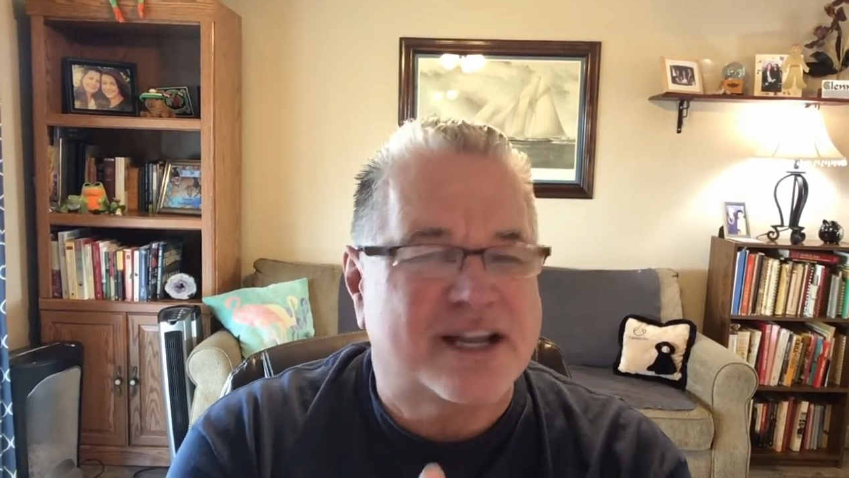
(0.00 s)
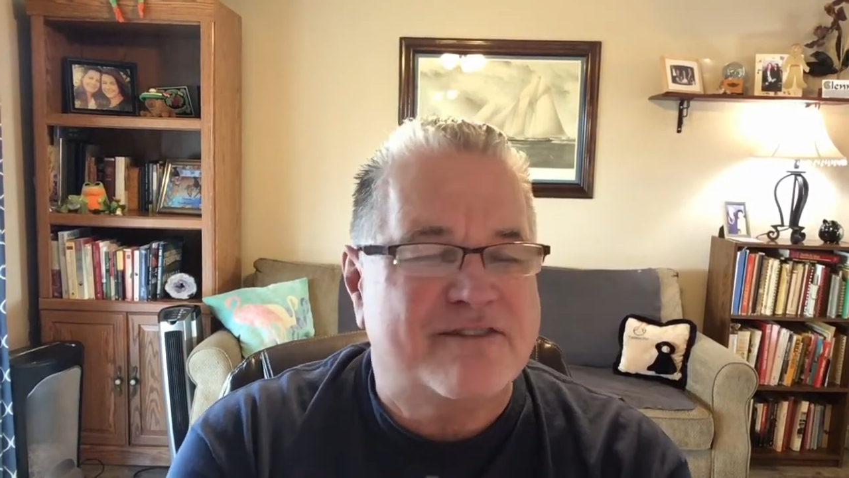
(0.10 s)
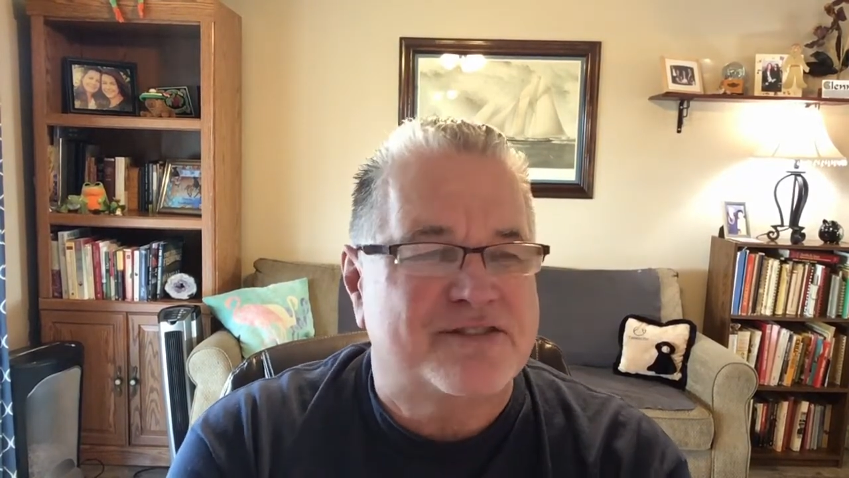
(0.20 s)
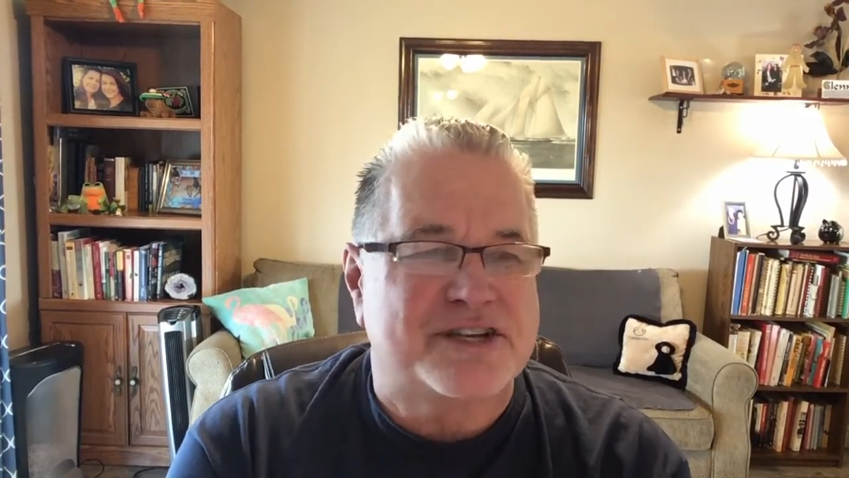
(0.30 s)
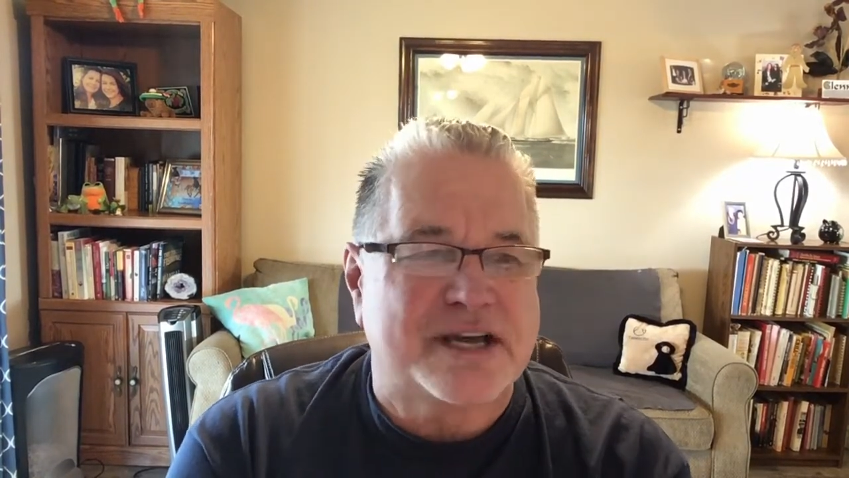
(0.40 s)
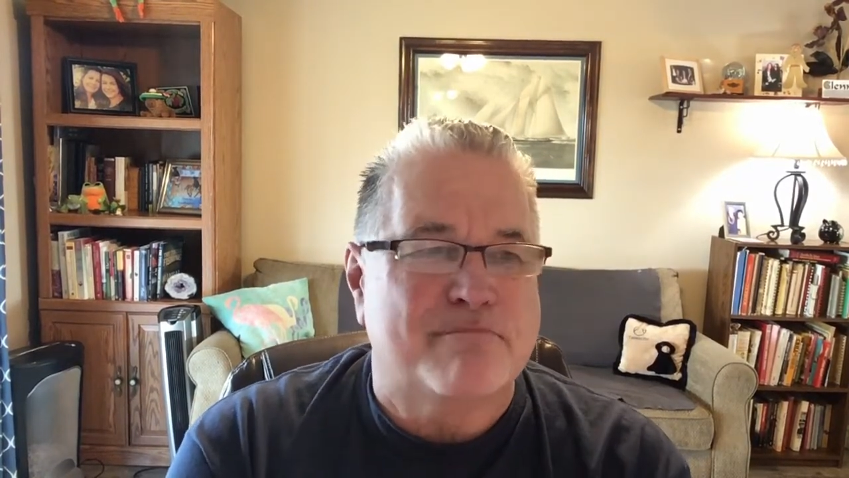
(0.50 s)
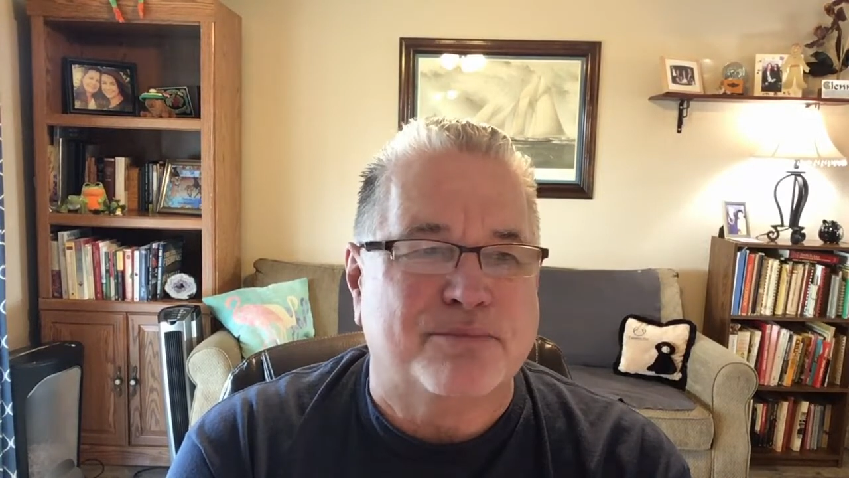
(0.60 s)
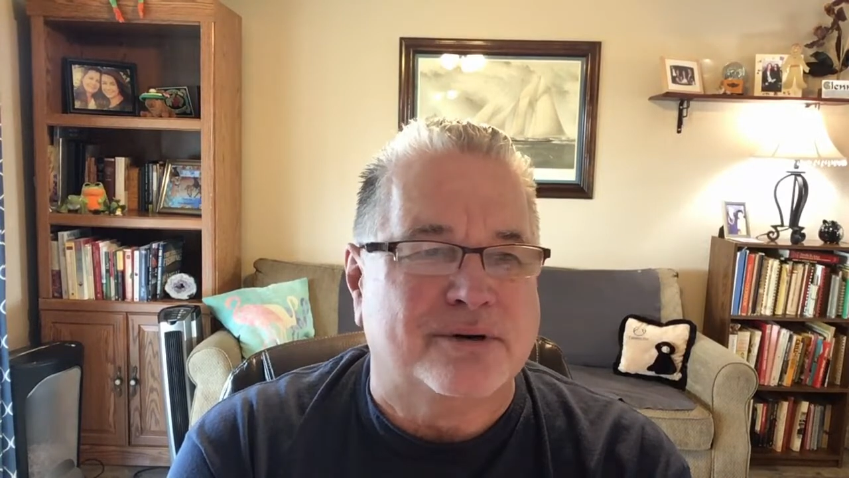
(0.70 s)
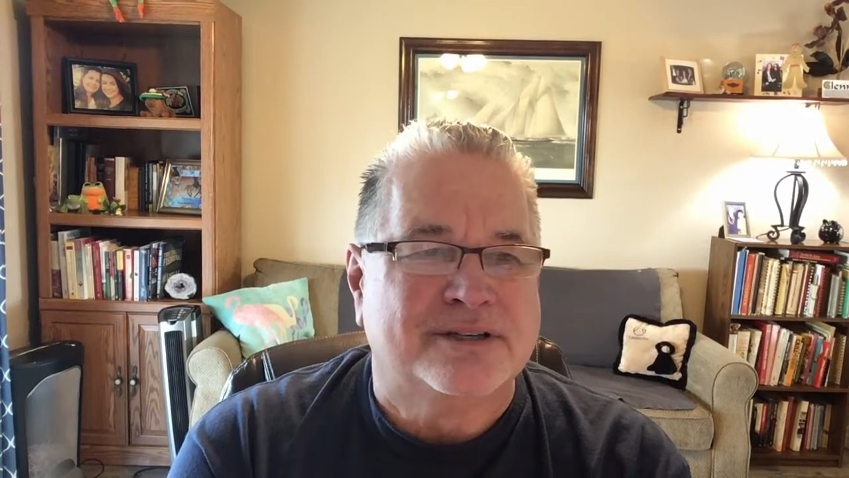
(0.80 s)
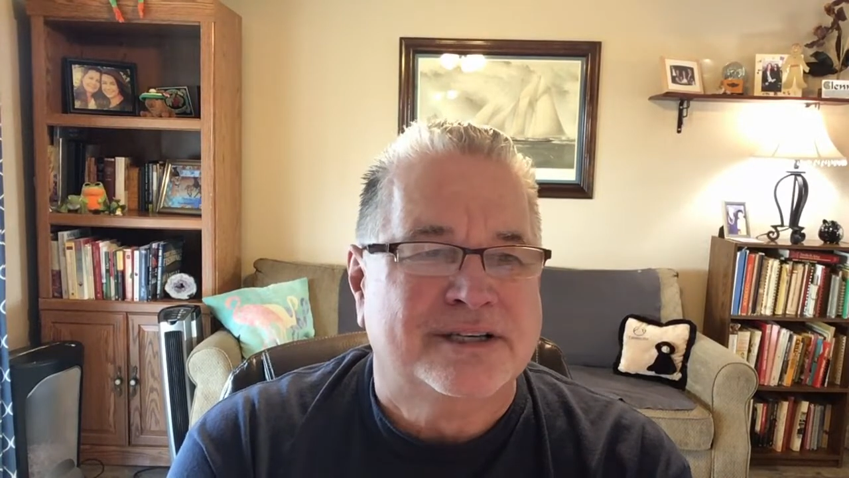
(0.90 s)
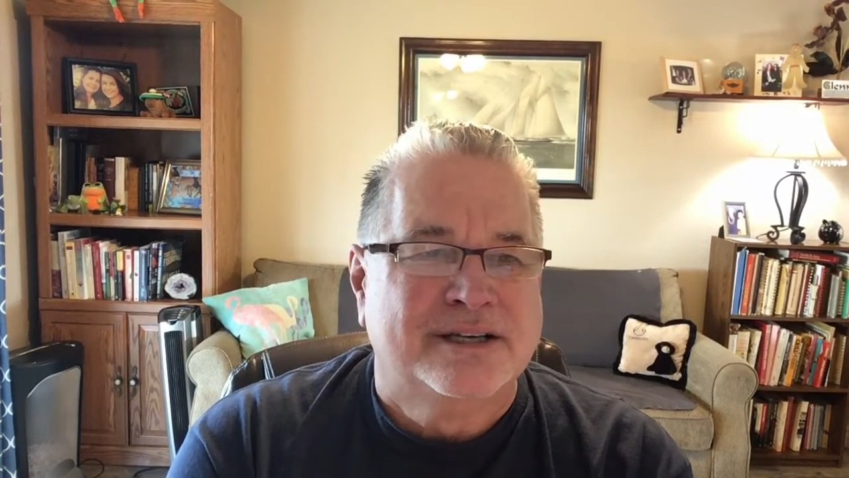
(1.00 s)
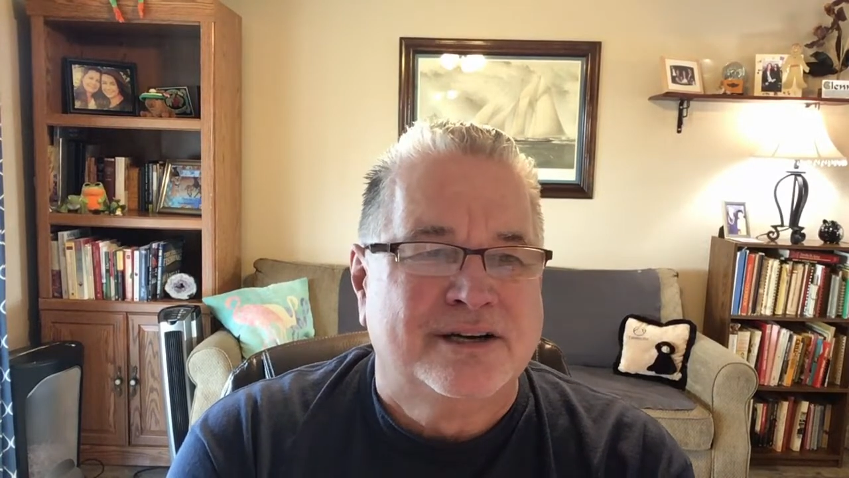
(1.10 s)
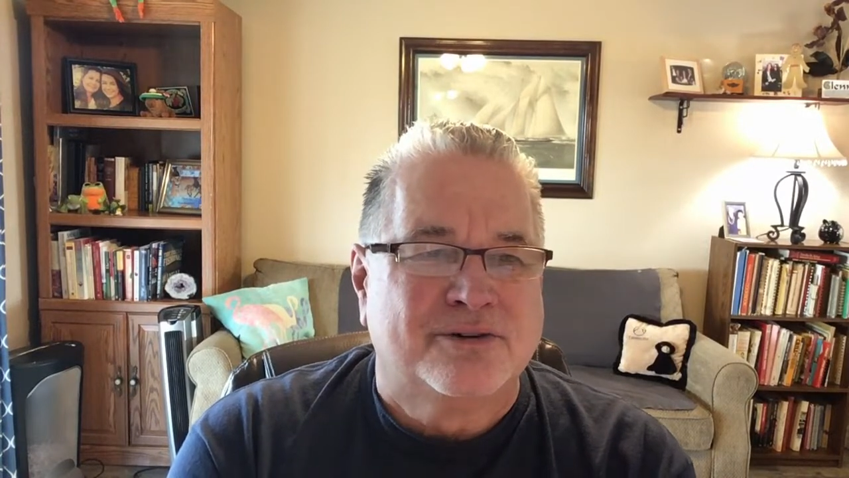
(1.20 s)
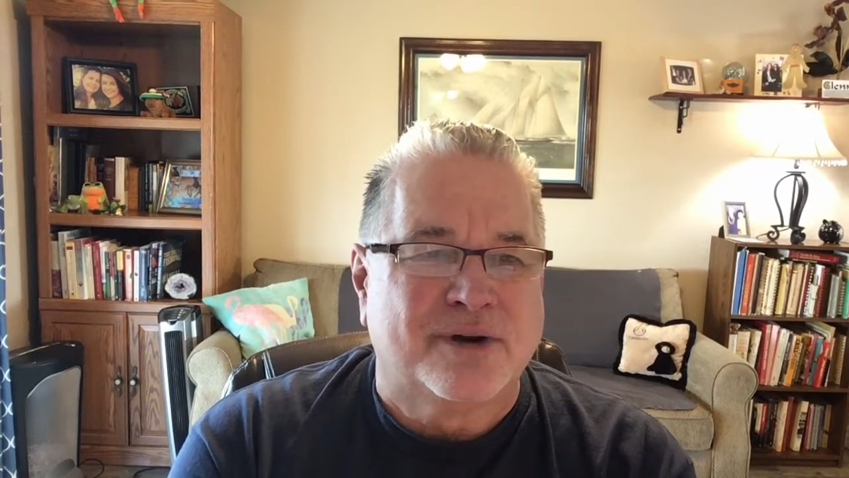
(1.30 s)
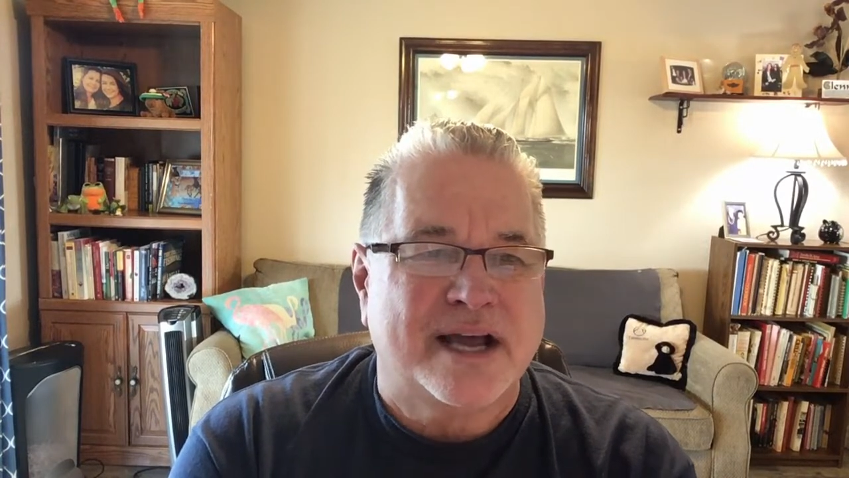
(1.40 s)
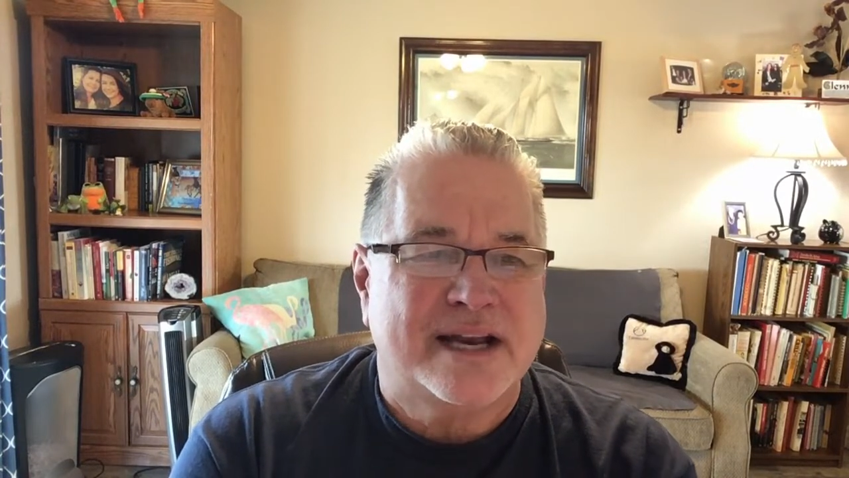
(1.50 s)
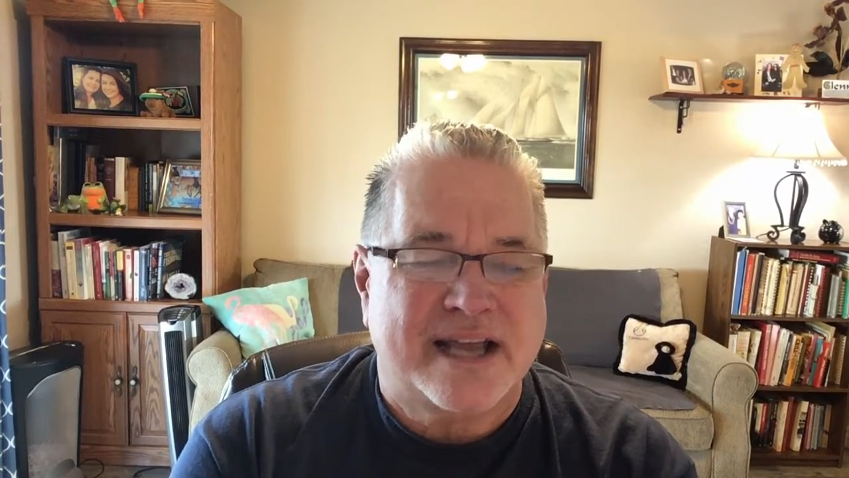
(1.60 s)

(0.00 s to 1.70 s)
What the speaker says: left the temple, right?